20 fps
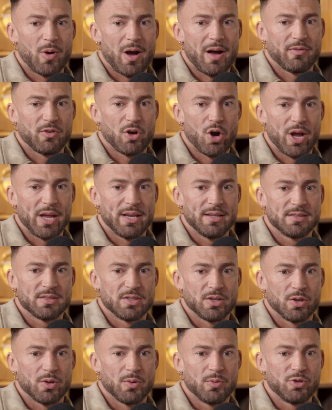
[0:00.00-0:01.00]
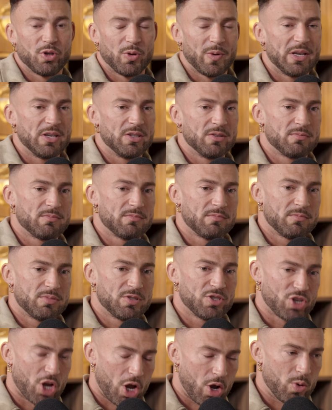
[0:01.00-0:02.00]
what I've got into doing
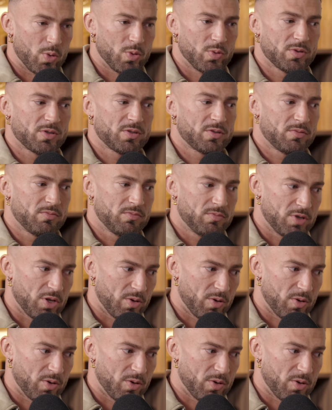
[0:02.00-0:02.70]
shows,